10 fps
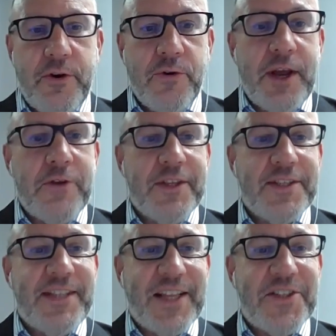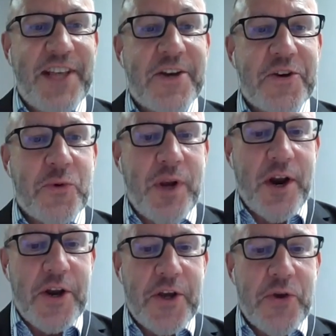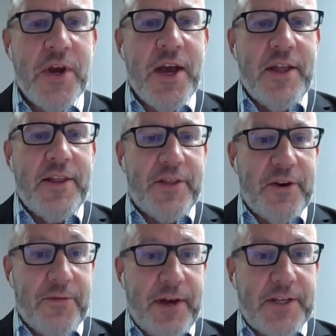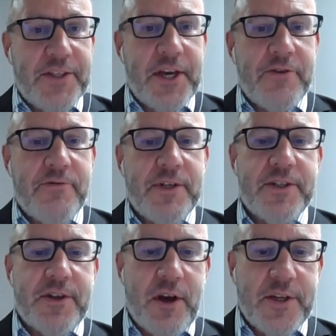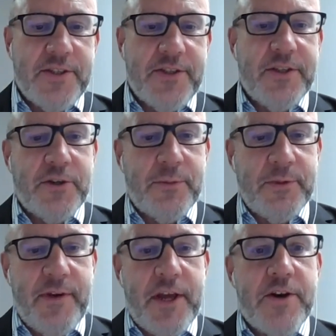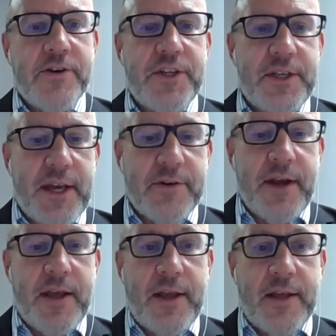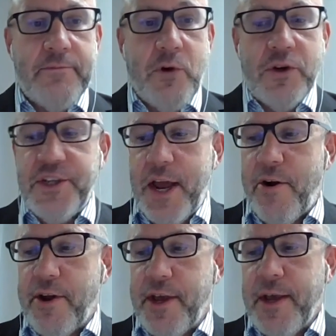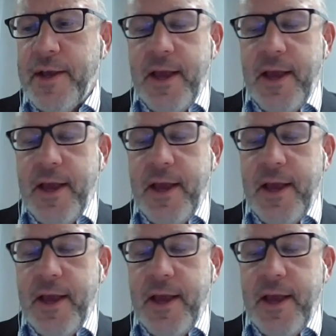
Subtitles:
No doubt that sector will argue that they're facing increased costs in terms of energy and more generally.